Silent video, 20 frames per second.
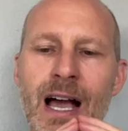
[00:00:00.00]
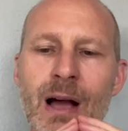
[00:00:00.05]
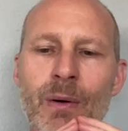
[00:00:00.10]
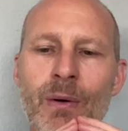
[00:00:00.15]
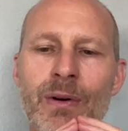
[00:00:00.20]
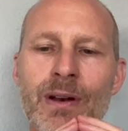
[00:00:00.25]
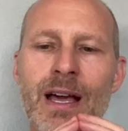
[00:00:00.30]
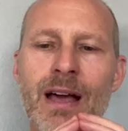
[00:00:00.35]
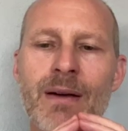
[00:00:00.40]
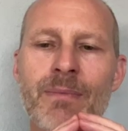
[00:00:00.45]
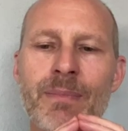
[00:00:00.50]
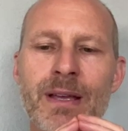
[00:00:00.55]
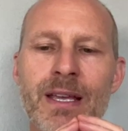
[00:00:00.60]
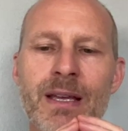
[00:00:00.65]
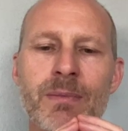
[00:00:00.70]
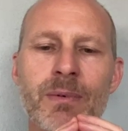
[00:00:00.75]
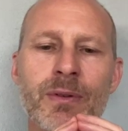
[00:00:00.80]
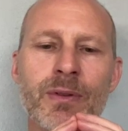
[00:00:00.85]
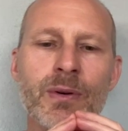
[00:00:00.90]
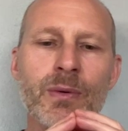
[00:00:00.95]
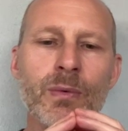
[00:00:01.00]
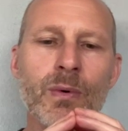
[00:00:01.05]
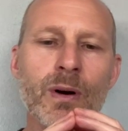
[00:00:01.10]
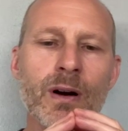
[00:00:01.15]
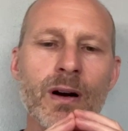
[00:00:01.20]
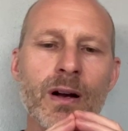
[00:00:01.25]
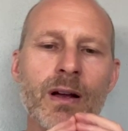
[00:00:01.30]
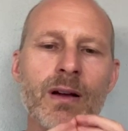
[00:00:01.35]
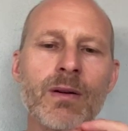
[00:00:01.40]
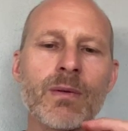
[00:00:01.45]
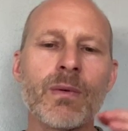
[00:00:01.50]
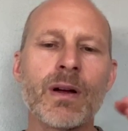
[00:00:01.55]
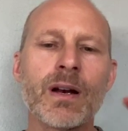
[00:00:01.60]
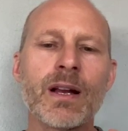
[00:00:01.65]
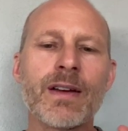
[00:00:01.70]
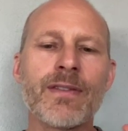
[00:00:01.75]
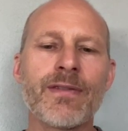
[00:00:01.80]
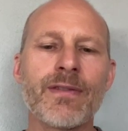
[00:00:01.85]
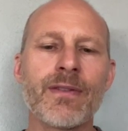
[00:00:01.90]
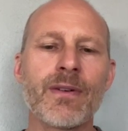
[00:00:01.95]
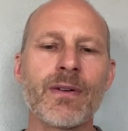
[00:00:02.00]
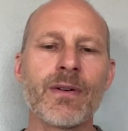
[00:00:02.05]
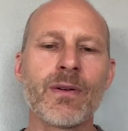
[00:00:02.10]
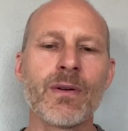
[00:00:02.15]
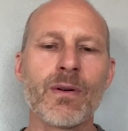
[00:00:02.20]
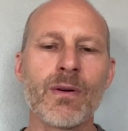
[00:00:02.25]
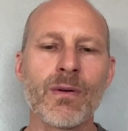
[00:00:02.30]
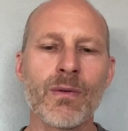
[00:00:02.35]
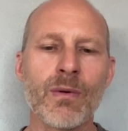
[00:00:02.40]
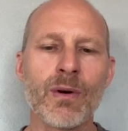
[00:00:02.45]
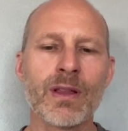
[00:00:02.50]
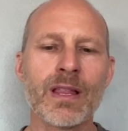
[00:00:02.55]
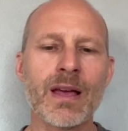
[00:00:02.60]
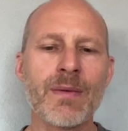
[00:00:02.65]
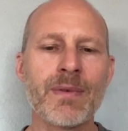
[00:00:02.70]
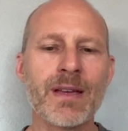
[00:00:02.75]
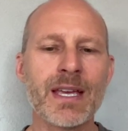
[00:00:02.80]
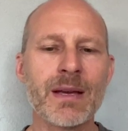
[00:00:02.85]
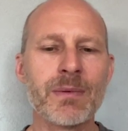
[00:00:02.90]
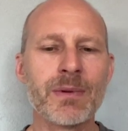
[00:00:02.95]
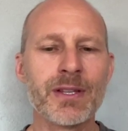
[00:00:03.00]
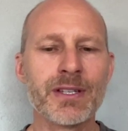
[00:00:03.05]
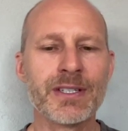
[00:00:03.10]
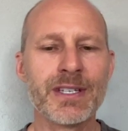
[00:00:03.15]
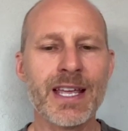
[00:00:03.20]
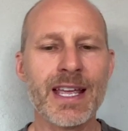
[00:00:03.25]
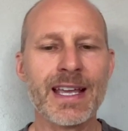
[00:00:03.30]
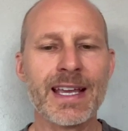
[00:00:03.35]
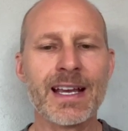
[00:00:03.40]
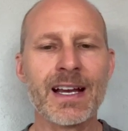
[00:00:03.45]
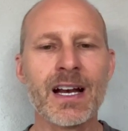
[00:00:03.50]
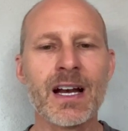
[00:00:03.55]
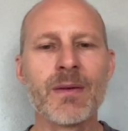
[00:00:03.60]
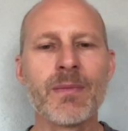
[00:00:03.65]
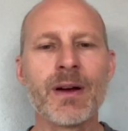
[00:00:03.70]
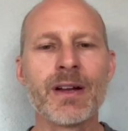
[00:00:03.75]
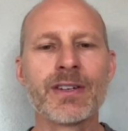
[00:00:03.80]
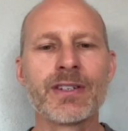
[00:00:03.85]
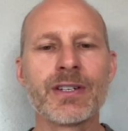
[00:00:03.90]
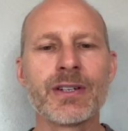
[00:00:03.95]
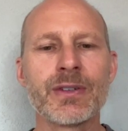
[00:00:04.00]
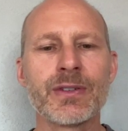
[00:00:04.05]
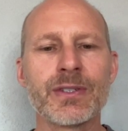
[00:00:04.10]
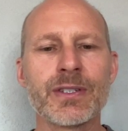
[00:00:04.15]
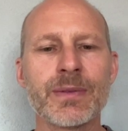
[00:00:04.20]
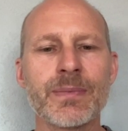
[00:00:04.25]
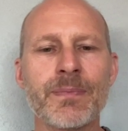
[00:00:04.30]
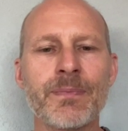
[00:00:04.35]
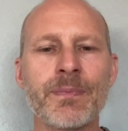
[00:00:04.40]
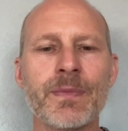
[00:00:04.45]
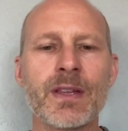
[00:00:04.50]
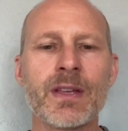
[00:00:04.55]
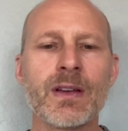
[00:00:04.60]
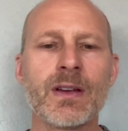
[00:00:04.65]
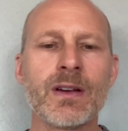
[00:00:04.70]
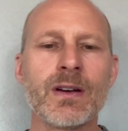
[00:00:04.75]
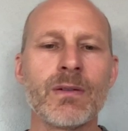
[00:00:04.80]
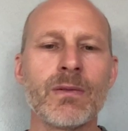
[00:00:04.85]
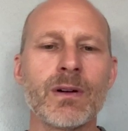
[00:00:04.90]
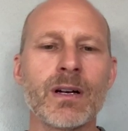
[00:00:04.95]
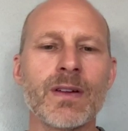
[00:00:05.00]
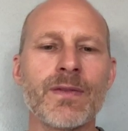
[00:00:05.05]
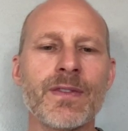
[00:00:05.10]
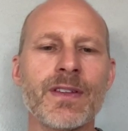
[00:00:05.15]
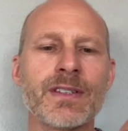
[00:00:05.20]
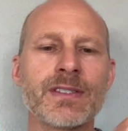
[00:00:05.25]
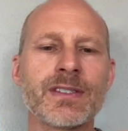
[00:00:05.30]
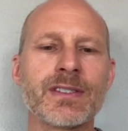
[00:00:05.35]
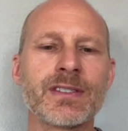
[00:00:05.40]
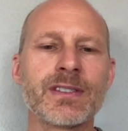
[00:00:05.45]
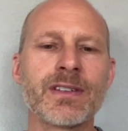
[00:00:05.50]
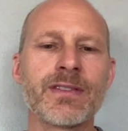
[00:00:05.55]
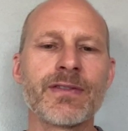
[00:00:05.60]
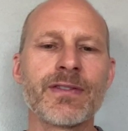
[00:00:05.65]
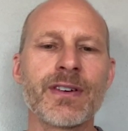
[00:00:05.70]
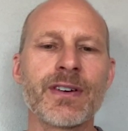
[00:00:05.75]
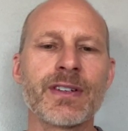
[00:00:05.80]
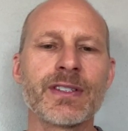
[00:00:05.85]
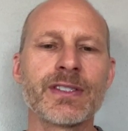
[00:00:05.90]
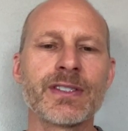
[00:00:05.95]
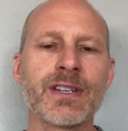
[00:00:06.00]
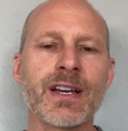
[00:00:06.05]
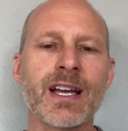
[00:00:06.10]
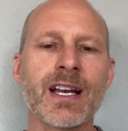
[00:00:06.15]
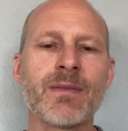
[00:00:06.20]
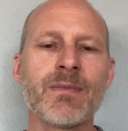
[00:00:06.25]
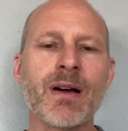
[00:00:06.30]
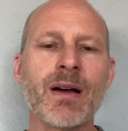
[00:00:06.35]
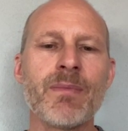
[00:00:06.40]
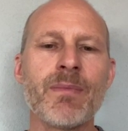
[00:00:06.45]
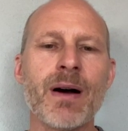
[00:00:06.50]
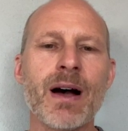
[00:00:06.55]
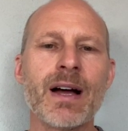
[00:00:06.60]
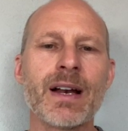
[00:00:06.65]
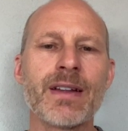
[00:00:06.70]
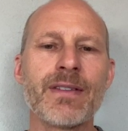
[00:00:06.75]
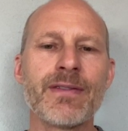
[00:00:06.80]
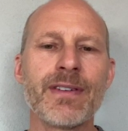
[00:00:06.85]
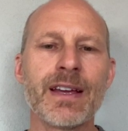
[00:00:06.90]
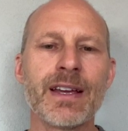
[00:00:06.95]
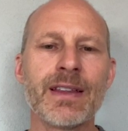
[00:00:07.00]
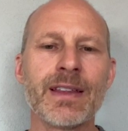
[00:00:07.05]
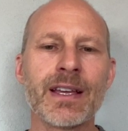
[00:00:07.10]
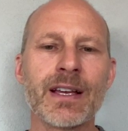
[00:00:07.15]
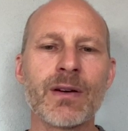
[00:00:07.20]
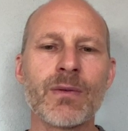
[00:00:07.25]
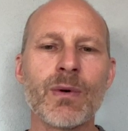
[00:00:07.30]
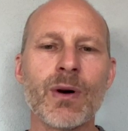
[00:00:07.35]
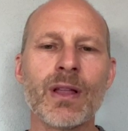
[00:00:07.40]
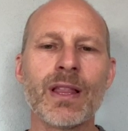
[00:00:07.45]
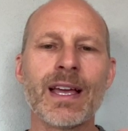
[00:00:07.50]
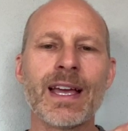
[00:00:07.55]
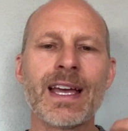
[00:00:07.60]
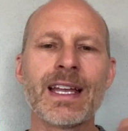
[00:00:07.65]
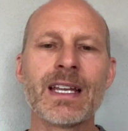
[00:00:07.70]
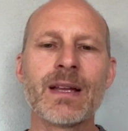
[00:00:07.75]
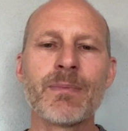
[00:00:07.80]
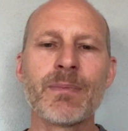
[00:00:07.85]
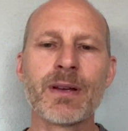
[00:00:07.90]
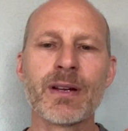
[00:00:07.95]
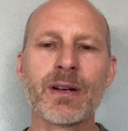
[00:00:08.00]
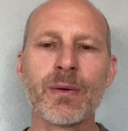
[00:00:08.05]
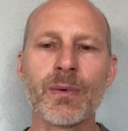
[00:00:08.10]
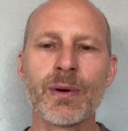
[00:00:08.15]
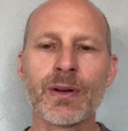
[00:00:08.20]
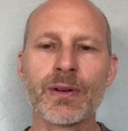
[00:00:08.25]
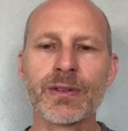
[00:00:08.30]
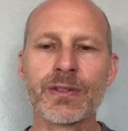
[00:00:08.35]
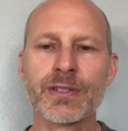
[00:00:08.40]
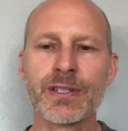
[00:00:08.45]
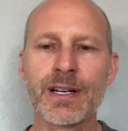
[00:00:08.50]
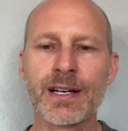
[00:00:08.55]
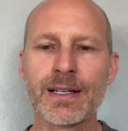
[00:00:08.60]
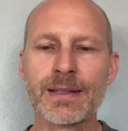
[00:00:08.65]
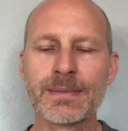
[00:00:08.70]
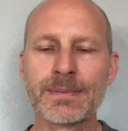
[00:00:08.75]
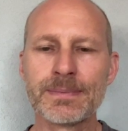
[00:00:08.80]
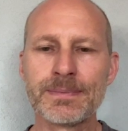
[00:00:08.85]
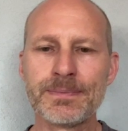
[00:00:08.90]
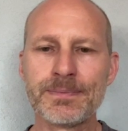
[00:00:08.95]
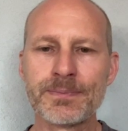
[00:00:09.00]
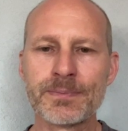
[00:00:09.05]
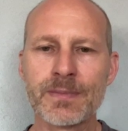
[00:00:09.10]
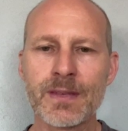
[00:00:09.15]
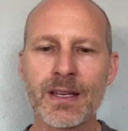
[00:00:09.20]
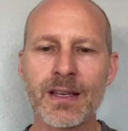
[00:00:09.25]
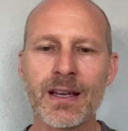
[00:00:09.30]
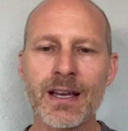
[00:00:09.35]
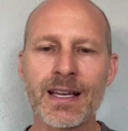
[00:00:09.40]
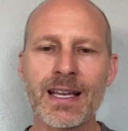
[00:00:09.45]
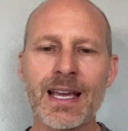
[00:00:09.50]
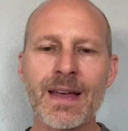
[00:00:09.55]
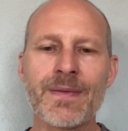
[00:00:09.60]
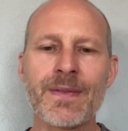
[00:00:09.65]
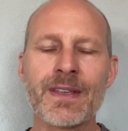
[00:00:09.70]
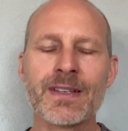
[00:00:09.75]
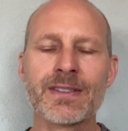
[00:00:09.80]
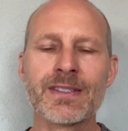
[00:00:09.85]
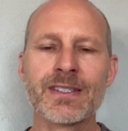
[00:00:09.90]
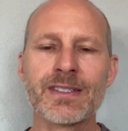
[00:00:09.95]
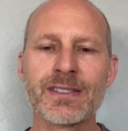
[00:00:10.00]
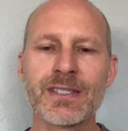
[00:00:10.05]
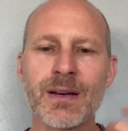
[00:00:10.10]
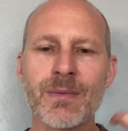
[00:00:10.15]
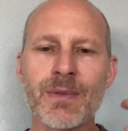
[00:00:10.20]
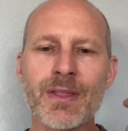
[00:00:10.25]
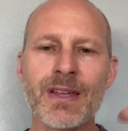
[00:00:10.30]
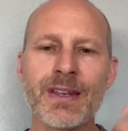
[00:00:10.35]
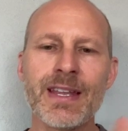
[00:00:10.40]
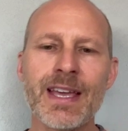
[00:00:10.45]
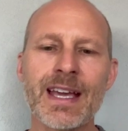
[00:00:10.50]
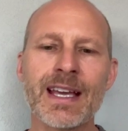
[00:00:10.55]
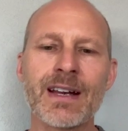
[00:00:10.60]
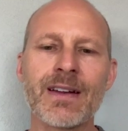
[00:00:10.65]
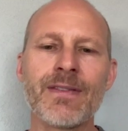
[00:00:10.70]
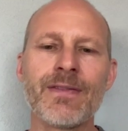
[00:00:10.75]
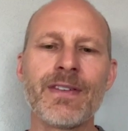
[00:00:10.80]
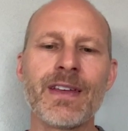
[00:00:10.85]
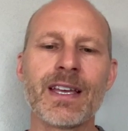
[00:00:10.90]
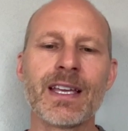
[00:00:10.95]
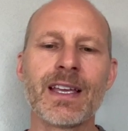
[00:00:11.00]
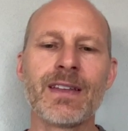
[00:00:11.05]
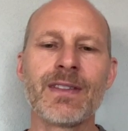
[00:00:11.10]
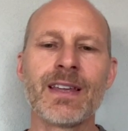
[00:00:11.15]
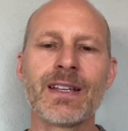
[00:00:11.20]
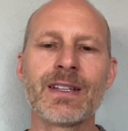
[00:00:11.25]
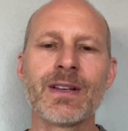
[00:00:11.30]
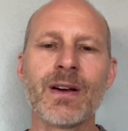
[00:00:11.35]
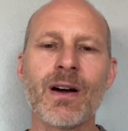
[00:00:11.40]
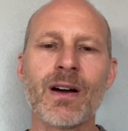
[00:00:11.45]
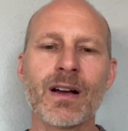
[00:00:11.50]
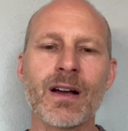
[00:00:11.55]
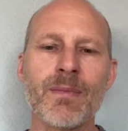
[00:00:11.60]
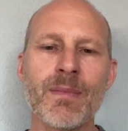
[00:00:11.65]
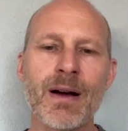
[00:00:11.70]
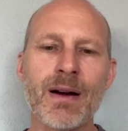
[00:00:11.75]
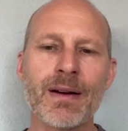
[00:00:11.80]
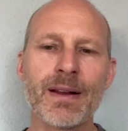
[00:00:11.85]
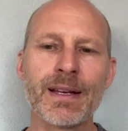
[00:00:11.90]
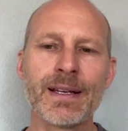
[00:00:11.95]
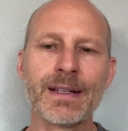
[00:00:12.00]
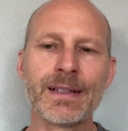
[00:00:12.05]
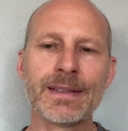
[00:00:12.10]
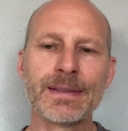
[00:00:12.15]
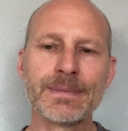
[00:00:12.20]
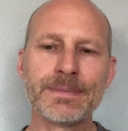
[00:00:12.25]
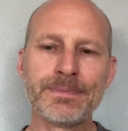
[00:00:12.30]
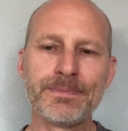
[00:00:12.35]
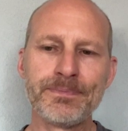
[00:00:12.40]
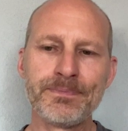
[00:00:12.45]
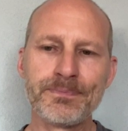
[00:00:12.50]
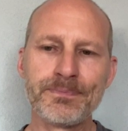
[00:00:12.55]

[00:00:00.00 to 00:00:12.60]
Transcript: I will not be able to work? What if will I be able to take care of my children? What if this is the first sign of my body failing? Will I end up in a wheelchair? Again, this is some of the negative thinking they talk about here.